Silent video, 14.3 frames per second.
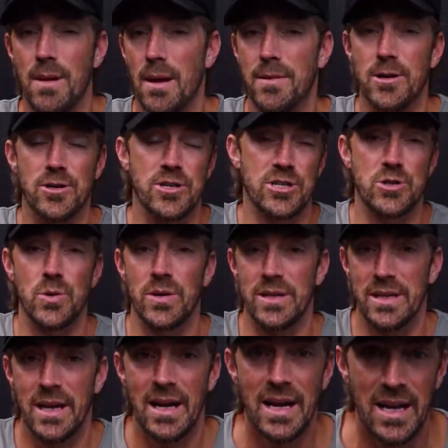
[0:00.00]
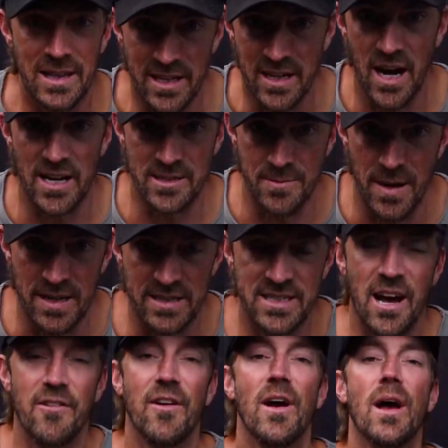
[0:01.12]
Maybe you're just doing the cosmetic
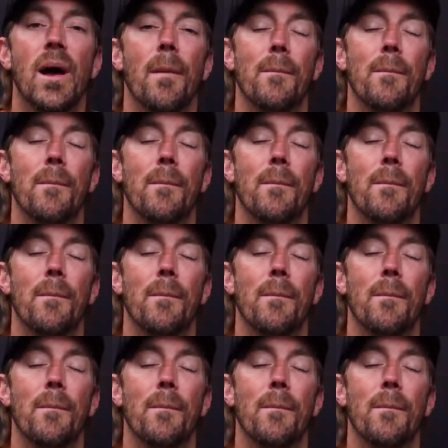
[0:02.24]
stuff.